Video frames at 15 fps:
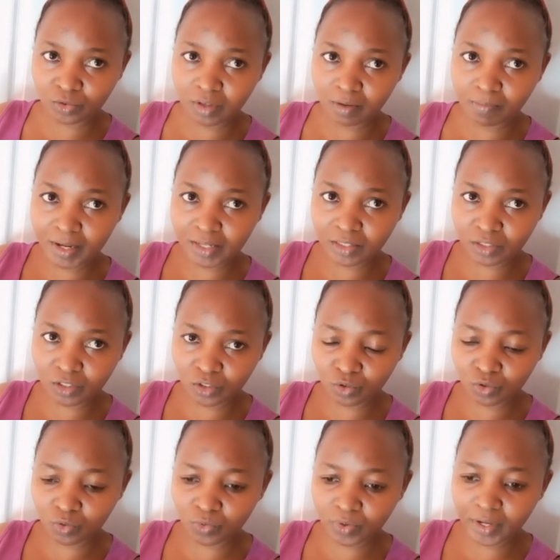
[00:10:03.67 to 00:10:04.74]
to the bus
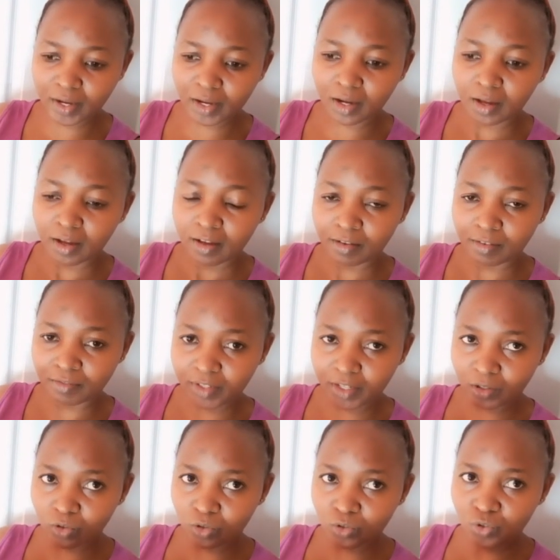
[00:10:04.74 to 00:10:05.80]
station where
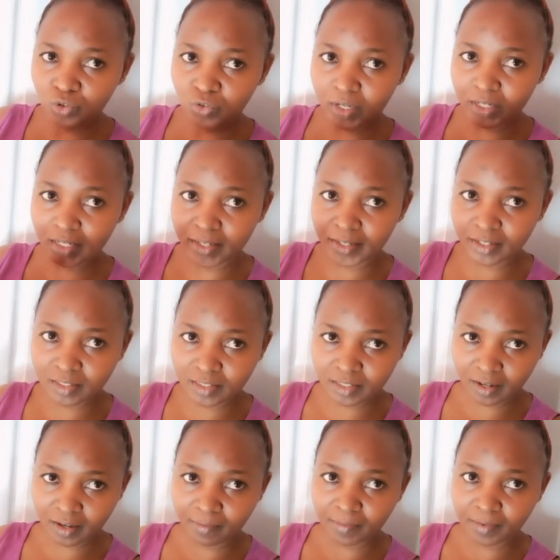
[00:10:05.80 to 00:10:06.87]
vehicles usually
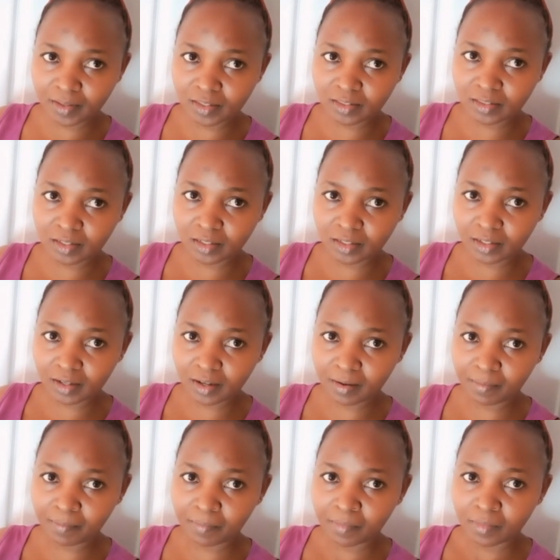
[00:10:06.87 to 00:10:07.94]
enter as they
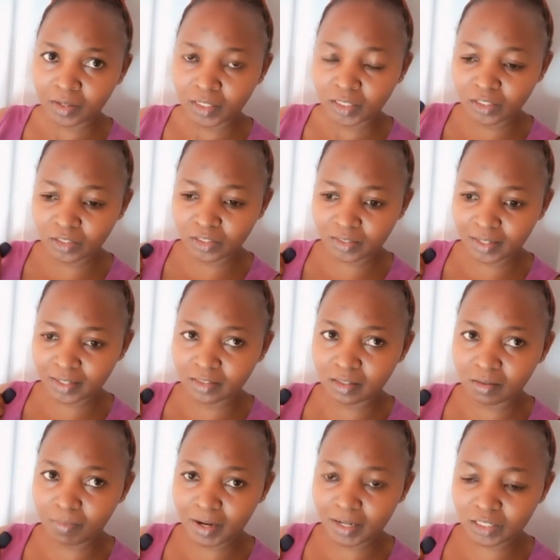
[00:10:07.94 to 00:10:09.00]
come inside the
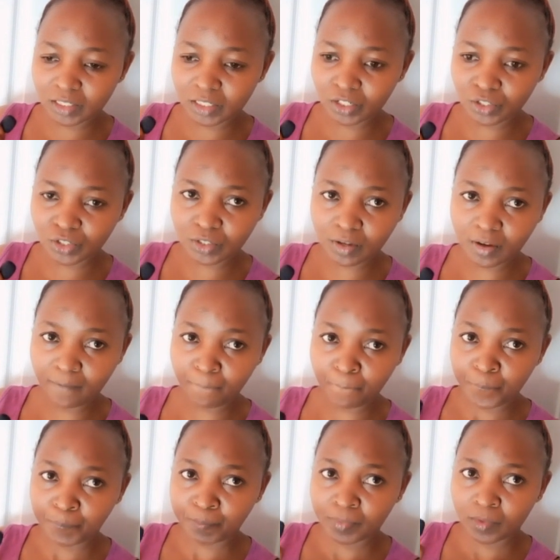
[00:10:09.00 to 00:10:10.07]
bus station
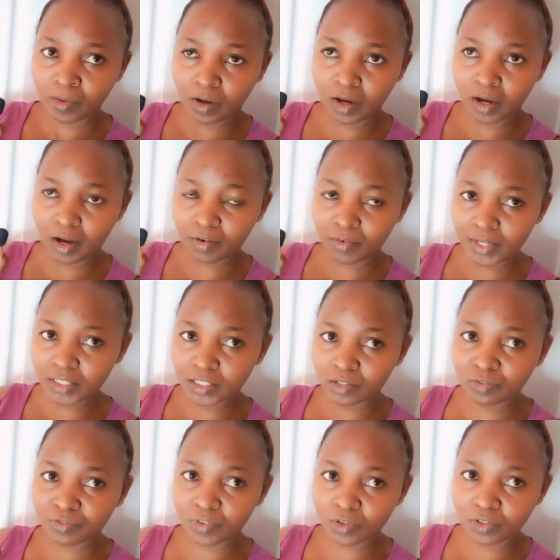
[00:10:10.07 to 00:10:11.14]
uh, right in
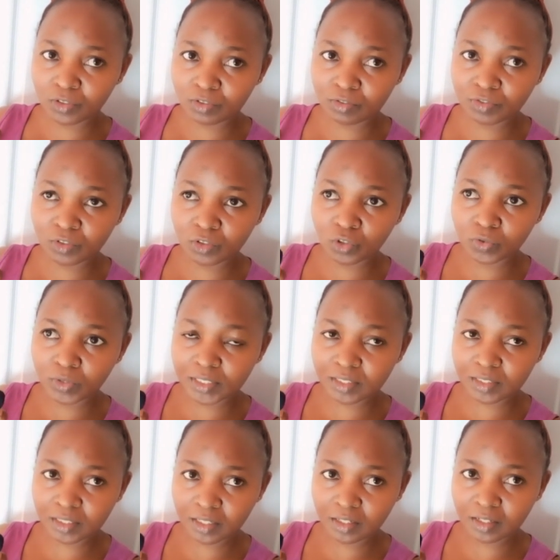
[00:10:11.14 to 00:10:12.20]
front of you you will
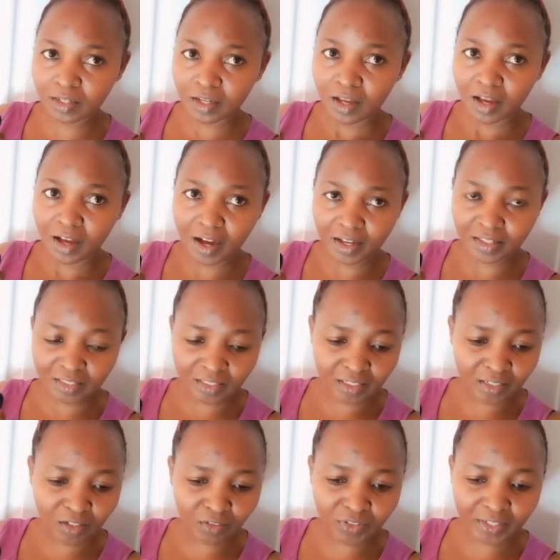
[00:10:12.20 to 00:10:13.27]
see a
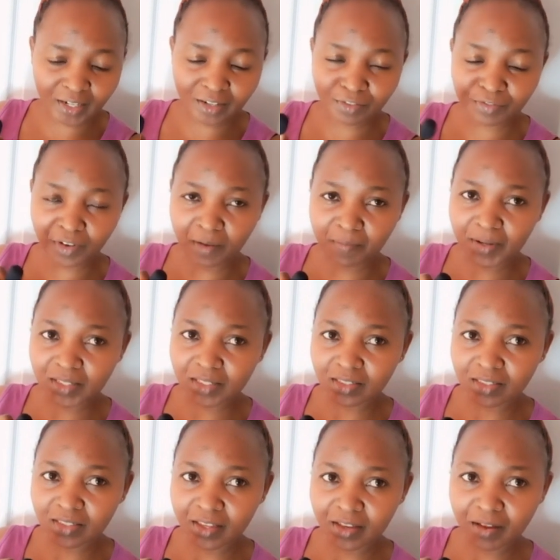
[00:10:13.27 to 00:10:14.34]
significant pharmacy
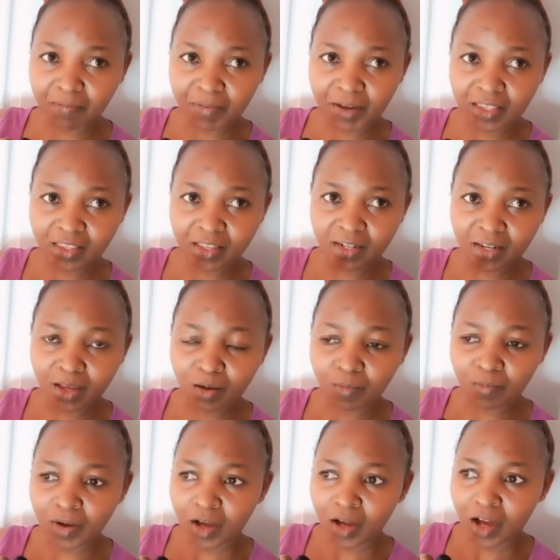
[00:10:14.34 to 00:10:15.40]
there by the
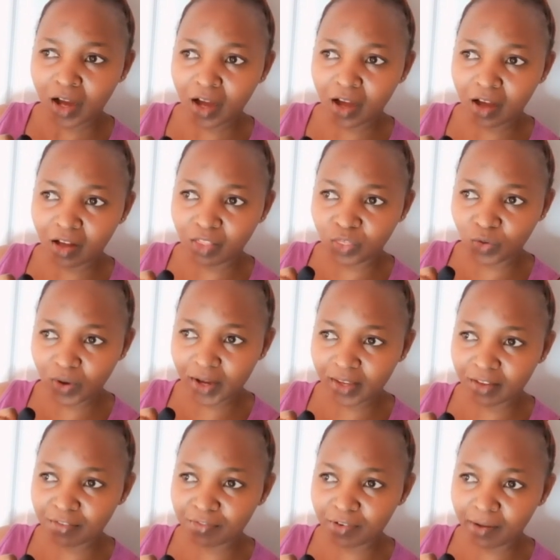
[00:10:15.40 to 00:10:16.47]
name uh,
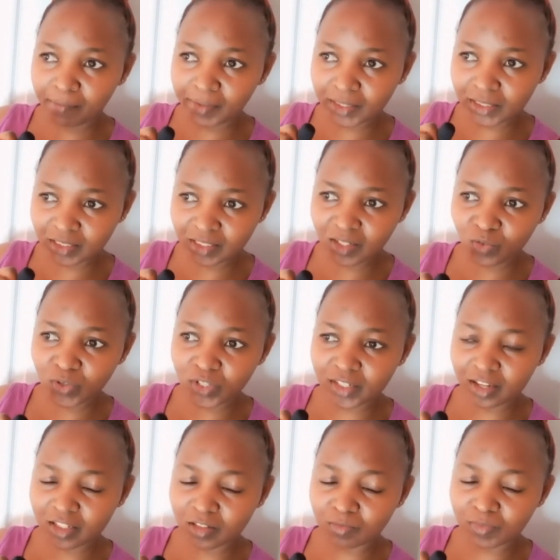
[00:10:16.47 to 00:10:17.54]
Thwake Pharmacy, which
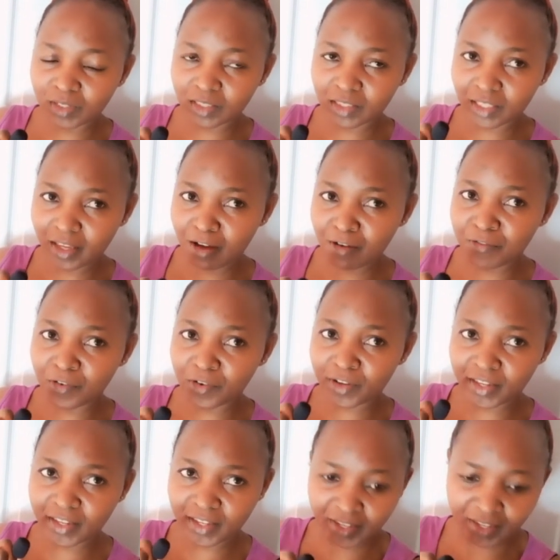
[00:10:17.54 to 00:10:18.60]
has been there for
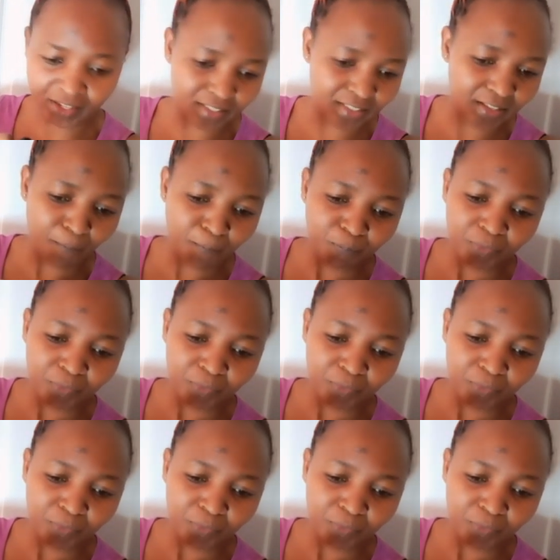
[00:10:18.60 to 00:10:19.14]
years.